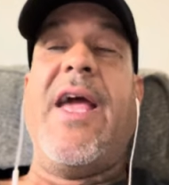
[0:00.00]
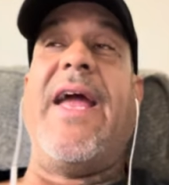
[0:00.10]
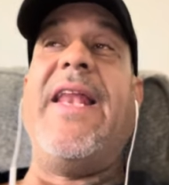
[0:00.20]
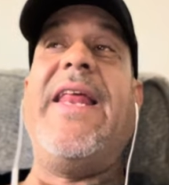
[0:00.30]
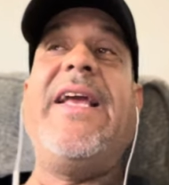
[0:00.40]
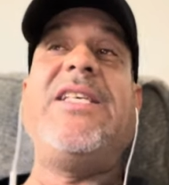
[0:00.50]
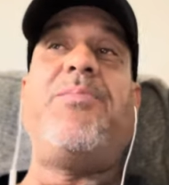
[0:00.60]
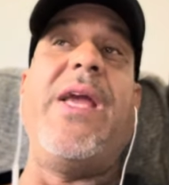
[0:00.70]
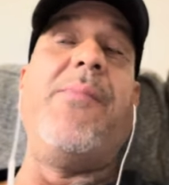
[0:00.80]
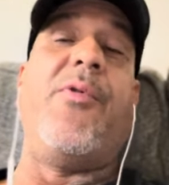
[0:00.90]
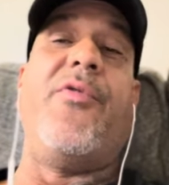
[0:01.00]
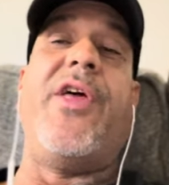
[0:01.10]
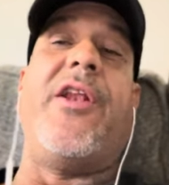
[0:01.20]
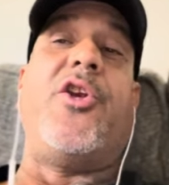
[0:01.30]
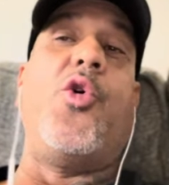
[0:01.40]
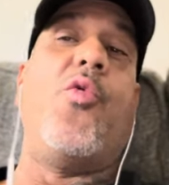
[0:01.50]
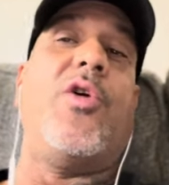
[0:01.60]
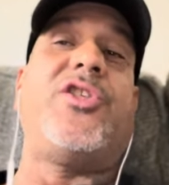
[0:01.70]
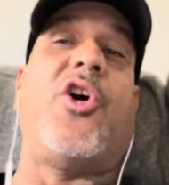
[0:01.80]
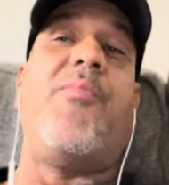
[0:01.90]
And these people that are
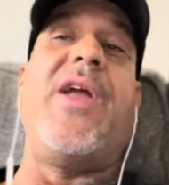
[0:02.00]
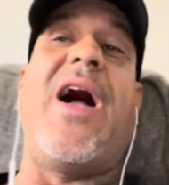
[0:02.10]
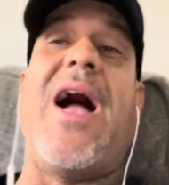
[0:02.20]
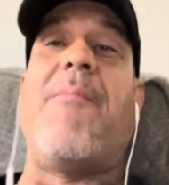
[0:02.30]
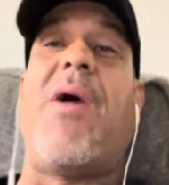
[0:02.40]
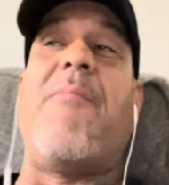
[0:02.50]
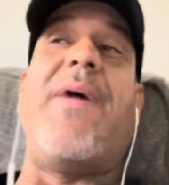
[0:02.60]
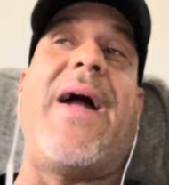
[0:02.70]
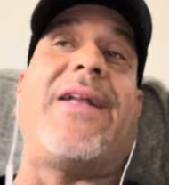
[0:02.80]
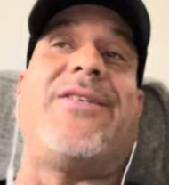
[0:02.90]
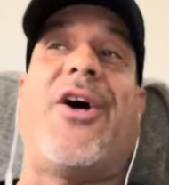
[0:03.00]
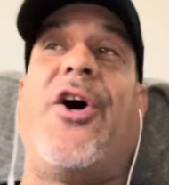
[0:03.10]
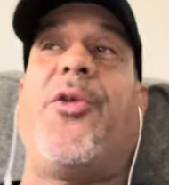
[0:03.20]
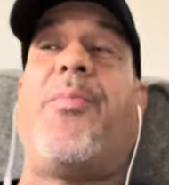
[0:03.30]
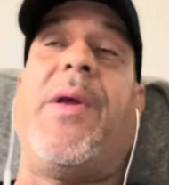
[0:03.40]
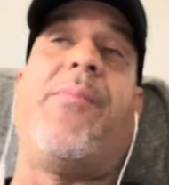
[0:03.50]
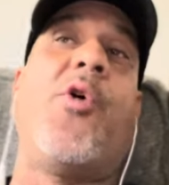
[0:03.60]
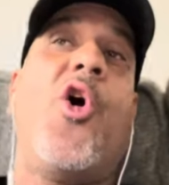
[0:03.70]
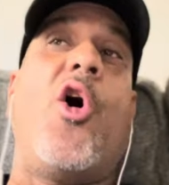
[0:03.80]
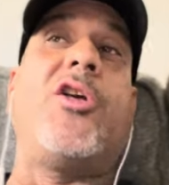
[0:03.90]
doing so behind my back to other people
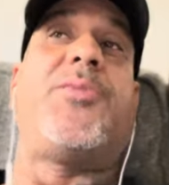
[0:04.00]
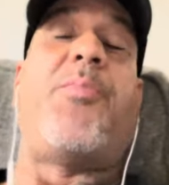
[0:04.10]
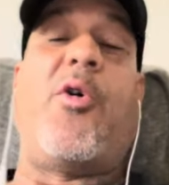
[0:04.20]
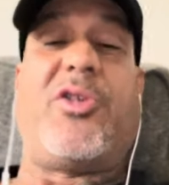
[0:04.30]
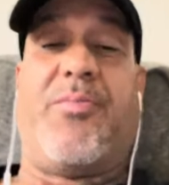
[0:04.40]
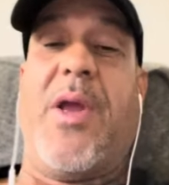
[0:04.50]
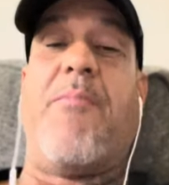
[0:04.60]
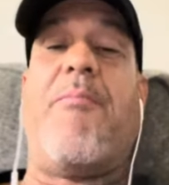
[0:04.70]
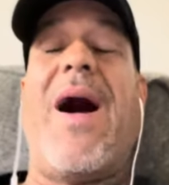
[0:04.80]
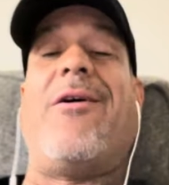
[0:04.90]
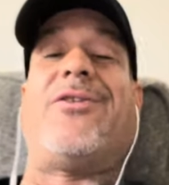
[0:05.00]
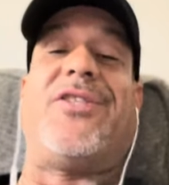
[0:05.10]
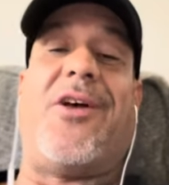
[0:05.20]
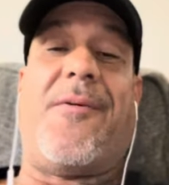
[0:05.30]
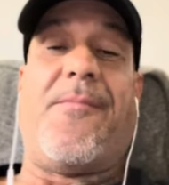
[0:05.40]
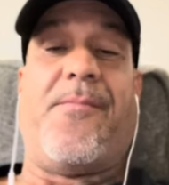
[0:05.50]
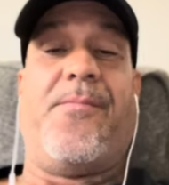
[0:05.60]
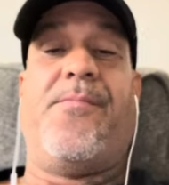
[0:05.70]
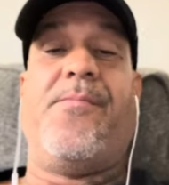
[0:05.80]
are supposed to be about something.